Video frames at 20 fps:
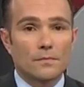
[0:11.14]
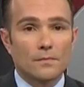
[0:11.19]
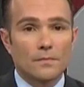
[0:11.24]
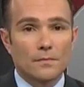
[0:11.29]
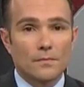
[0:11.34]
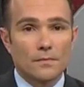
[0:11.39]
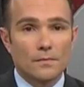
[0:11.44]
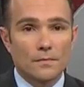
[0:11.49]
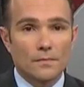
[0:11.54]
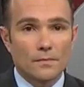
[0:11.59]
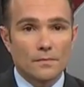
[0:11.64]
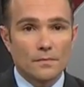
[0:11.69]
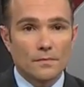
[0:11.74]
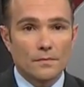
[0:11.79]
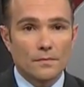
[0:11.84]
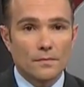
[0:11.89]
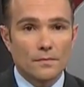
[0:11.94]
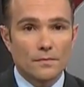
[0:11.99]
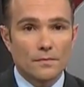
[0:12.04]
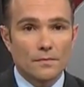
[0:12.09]

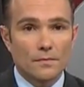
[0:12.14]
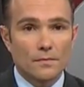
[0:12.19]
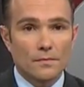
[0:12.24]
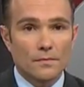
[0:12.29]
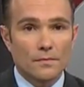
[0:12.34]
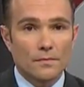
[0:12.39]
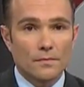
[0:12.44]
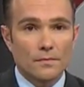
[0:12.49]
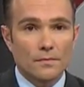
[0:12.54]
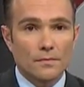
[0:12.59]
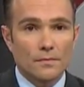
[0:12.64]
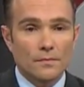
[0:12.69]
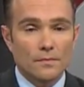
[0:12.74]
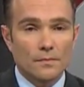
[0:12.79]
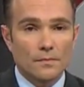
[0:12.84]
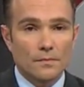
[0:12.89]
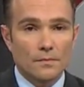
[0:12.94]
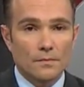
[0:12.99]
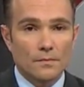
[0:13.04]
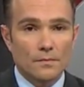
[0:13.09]

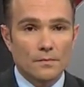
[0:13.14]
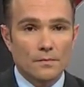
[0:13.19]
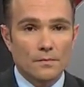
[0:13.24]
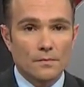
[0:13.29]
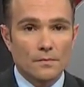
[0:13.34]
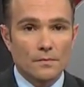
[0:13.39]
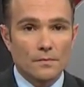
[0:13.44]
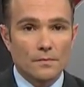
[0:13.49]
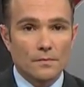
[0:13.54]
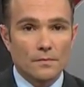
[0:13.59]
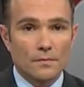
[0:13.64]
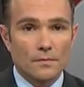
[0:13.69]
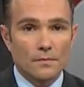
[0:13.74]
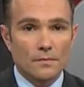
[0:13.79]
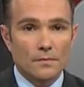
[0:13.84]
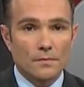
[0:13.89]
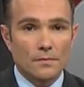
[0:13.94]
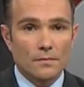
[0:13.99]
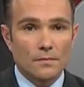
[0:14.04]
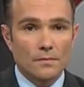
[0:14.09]

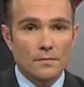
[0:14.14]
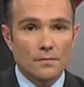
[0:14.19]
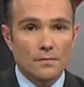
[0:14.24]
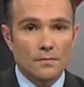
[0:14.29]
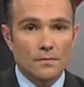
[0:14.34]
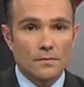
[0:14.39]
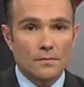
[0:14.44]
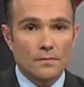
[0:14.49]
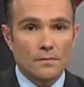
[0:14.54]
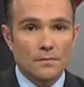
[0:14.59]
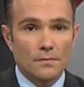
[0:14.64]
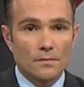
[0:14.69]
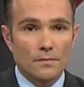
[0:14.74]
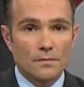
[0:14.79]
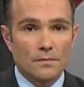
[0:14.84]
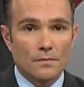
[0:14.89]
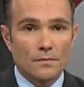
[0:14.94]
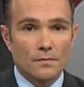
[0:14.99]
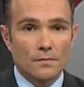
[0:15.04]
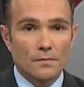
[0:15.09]

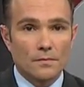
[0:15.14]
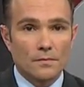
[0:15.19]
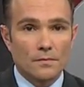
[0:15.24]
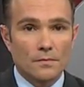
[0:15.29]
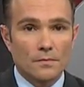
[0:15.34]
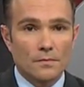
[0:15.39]
(silent)